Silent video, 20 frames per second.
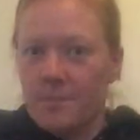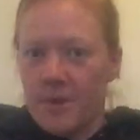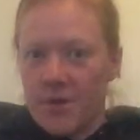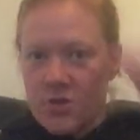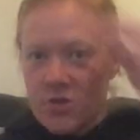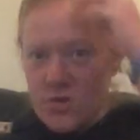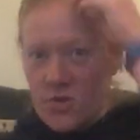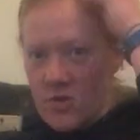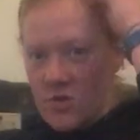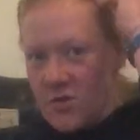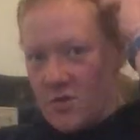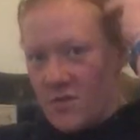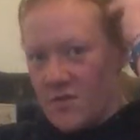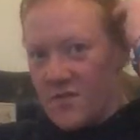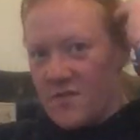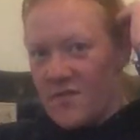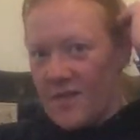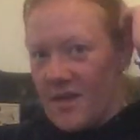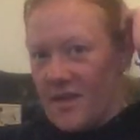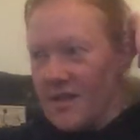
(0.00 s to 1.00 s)

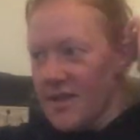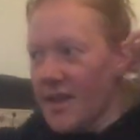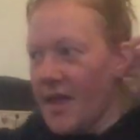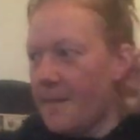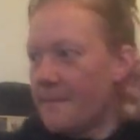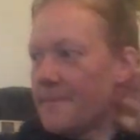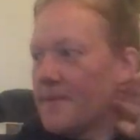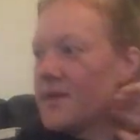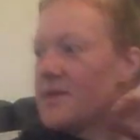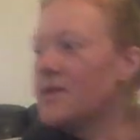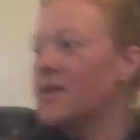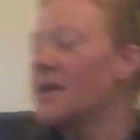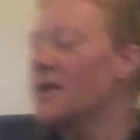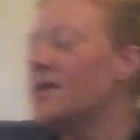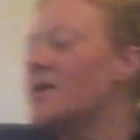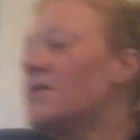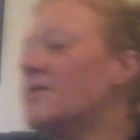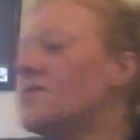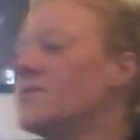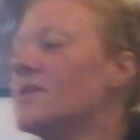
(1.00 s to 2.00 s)
pictures and let me
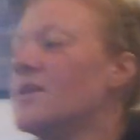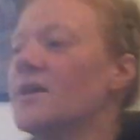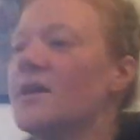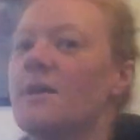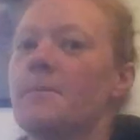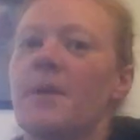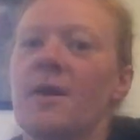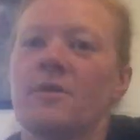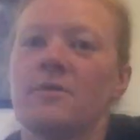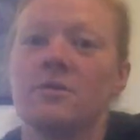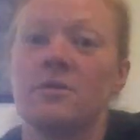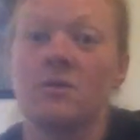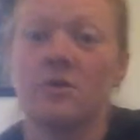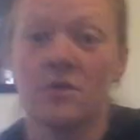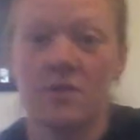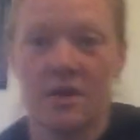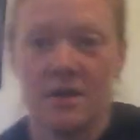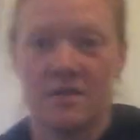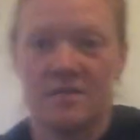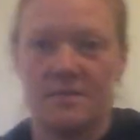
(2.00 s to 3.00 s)
know about
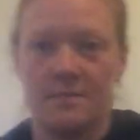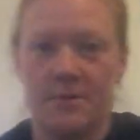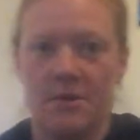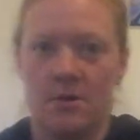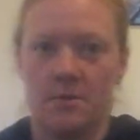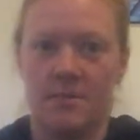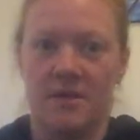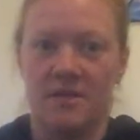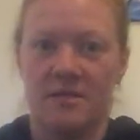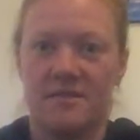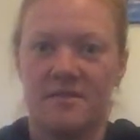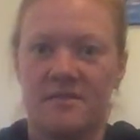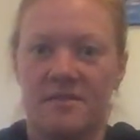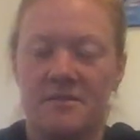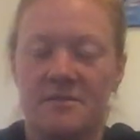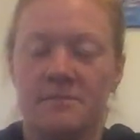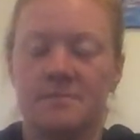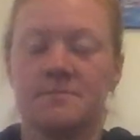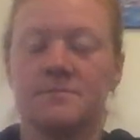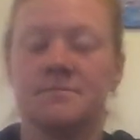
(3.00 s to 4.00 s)
your experiments.